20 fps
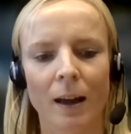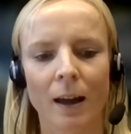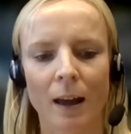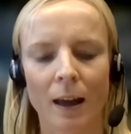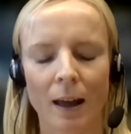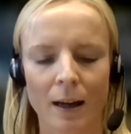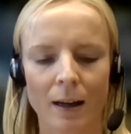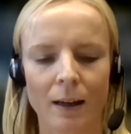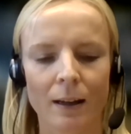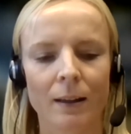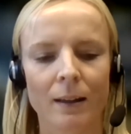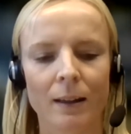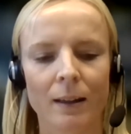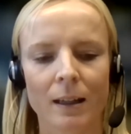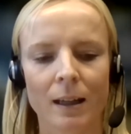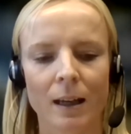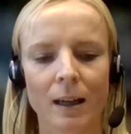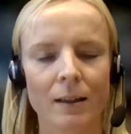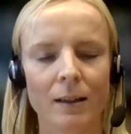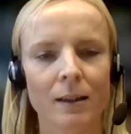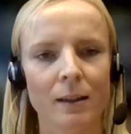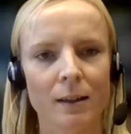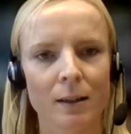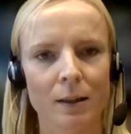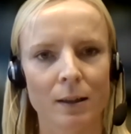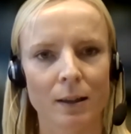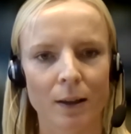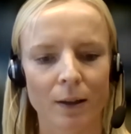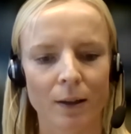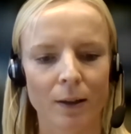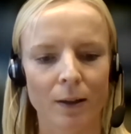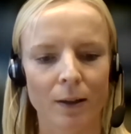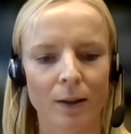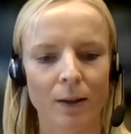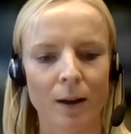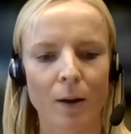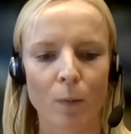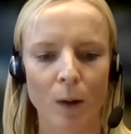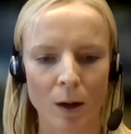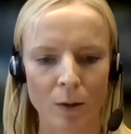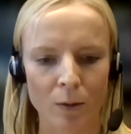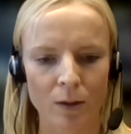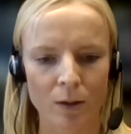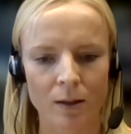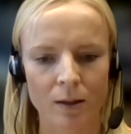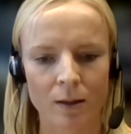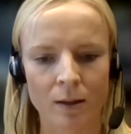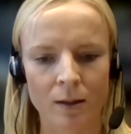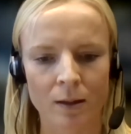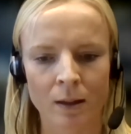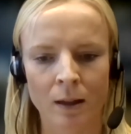and the cases around it.